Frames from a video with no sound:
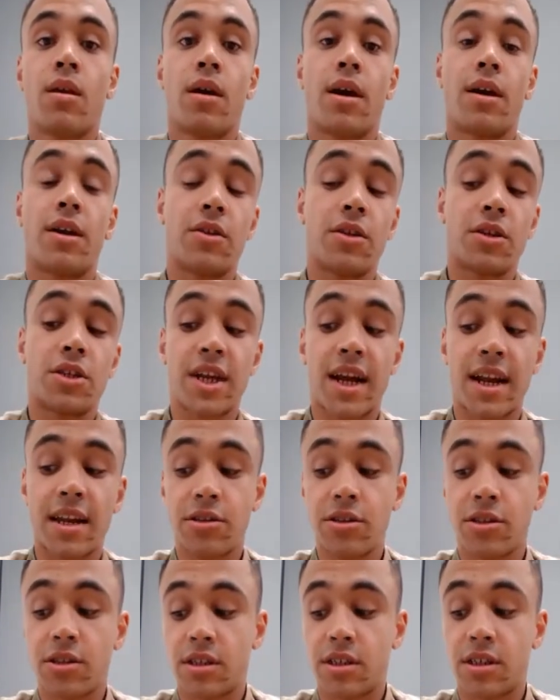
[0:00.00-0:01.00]
Another
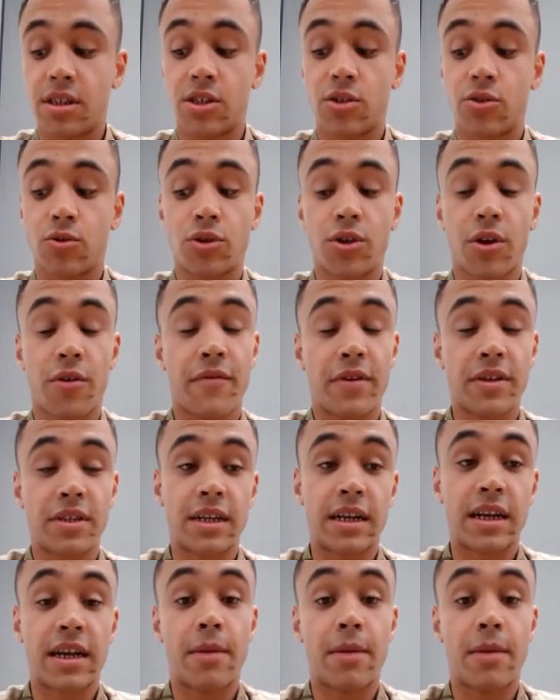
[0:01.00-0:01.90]
challenge is it's also physically